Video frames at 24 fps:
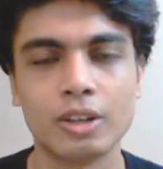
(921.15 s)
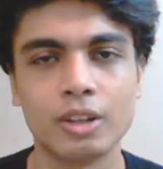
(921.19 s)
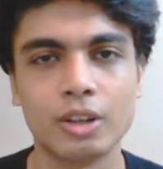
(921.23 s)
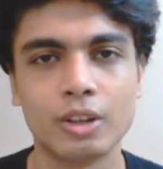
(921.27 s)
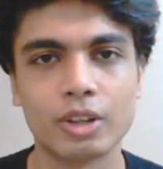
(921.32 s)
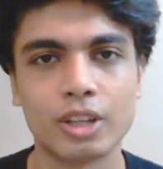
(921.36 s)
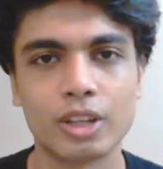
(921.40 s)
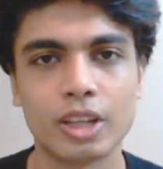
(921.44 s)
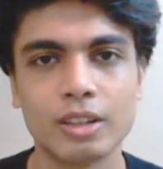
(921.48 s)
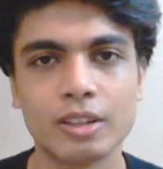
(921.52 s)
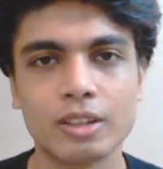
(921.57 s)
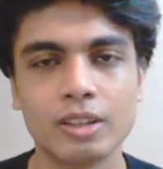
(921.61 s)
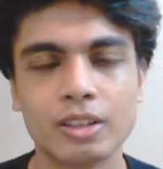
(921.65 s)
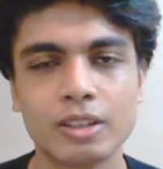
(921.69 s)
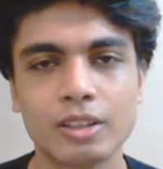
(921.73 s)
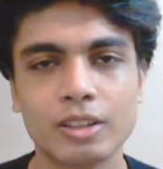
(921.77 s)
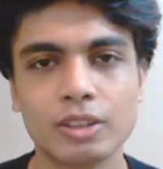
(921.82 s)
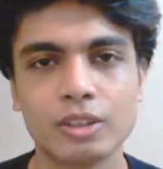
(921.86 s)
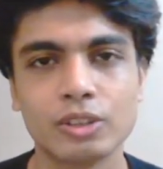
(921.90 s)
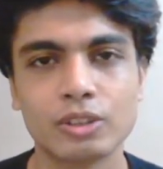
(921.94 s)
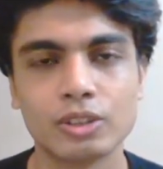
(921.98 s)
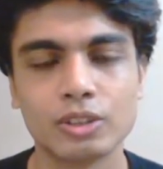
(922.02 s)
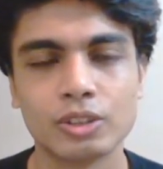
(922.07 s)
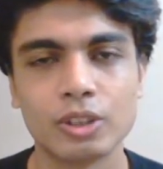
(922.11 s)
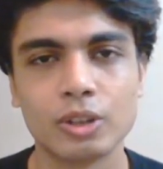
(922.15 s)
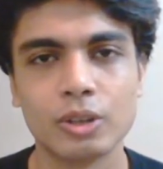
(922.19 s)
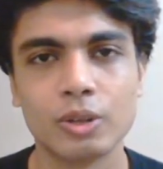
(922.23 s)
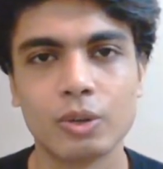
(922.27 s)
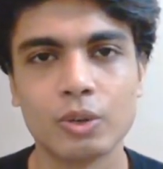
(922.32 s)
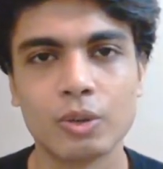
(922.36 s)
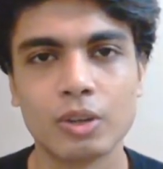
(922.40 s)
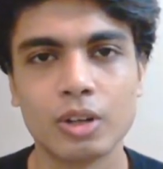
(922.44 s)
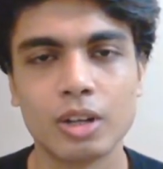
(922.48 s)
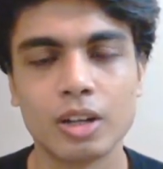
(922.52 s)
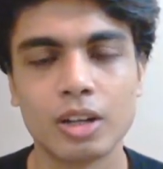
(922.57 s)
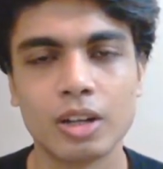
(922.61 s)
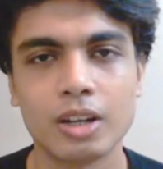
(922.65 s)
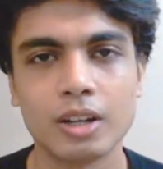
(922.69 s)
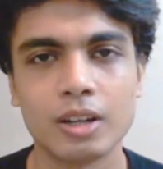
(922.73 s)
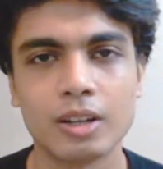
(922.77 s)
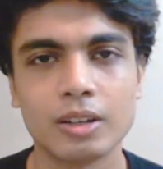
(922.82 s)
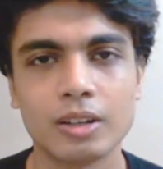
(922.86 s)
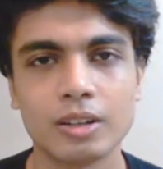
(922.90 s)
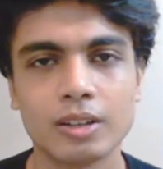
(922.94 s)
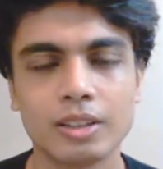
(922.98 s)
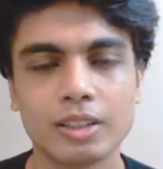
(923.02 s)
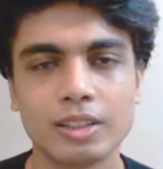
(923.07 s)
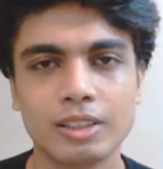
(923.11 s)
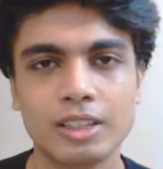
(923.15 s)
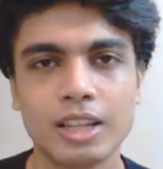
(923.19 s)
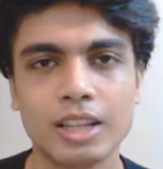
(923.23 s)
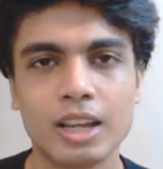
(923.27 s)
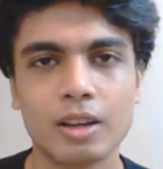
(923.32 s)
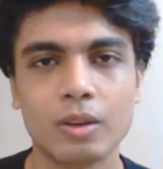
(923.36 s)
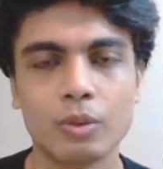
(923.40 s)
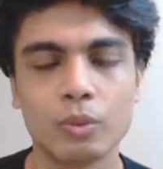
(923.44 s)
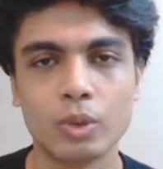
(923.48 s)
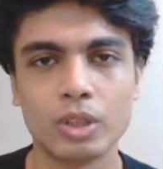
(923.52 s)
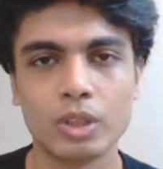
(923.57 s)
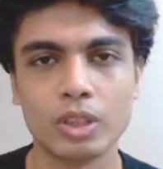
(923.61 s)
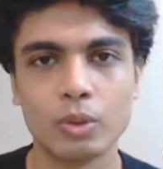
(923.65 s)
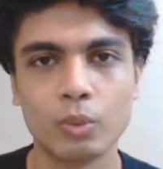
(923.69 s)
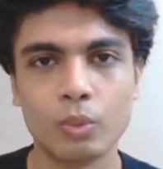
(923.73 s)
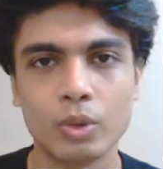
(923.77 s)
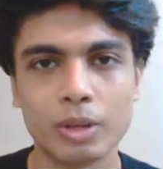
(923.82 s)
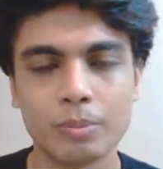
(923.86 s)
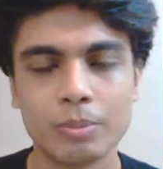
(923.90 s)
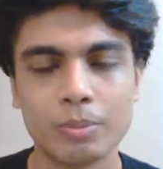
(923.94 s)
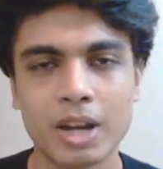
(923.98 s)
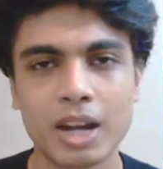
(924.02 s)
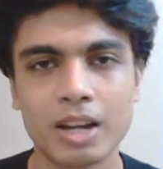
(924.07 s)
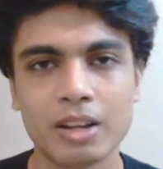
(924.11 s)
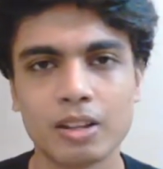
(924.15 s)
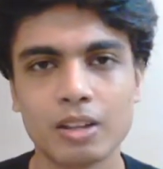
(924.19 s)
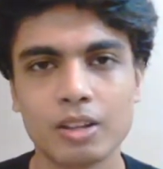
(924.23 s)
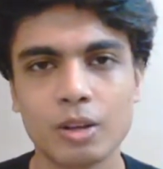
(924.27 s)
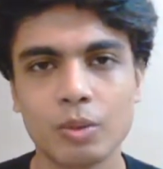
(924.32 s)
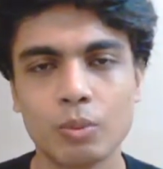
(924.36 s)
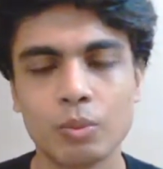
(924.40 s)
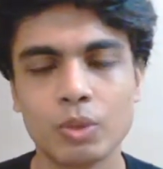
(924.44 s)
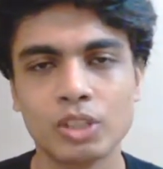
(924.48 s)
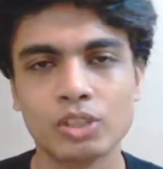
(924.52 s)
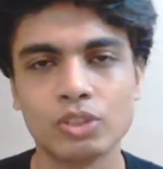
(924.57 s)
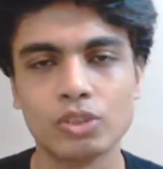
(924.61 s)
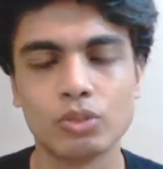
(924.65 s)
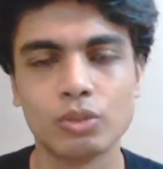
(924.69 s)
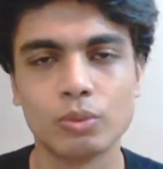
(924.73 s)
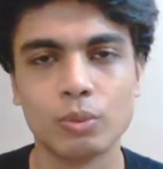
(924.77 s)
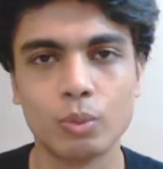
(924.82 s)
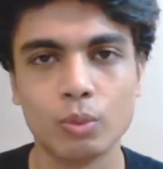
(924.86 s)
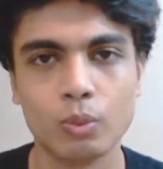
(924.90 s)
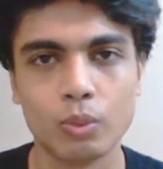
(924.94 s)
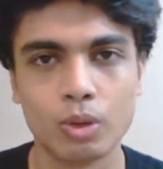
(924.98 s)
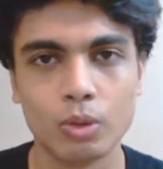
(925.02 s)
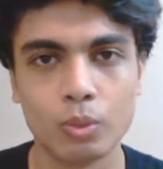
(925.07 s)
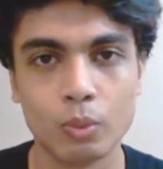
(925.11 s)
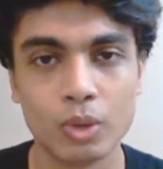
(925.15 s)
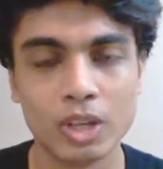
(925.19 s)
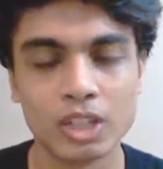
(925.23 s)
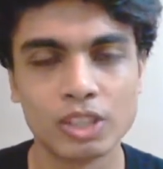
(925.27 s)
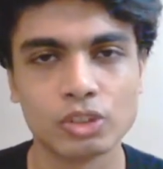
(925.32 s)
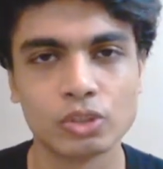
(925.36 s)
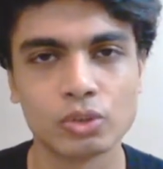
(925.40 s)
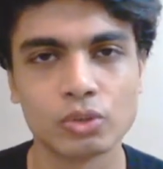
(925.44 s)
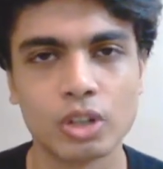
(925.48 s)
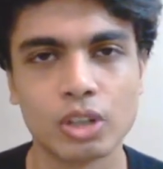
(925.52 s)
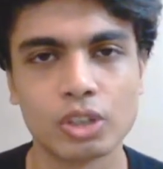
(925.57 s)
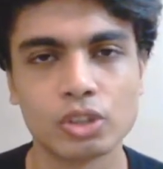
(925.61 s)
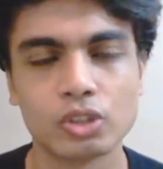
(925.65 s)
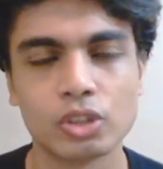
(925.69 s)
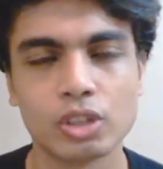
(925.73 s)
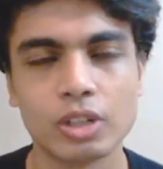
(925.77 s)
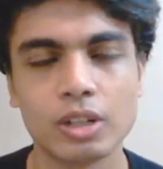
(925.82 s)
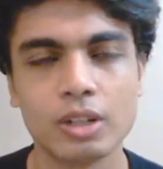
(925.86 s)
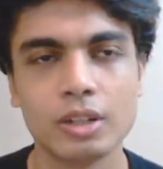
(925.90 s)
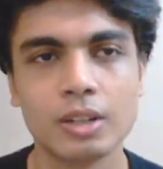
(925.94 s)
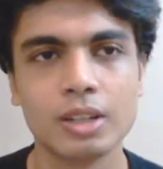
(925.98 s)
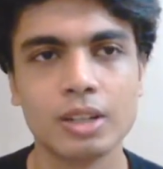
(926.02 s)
Okay, so yeah, with the wing pattern and wing structure,